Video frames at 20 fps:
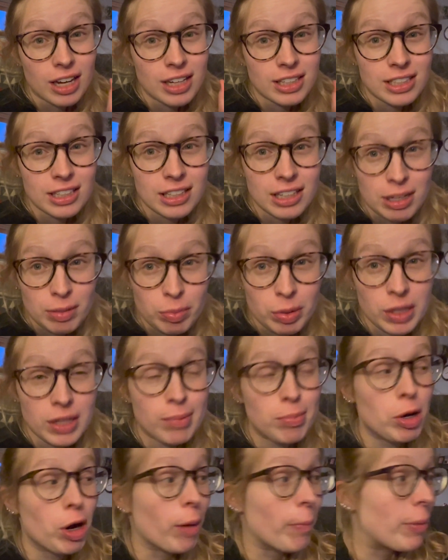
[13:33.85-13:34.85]
I didn't complete the
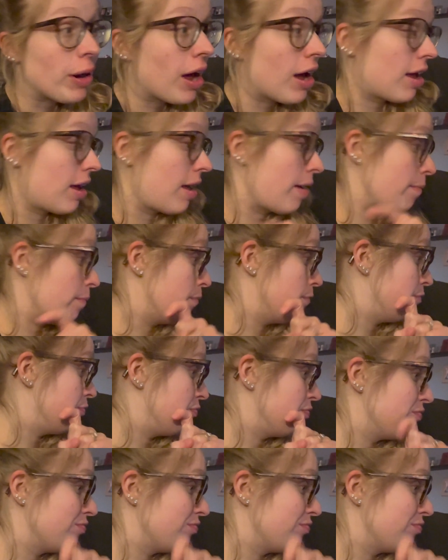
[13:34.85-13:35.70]
book, but I am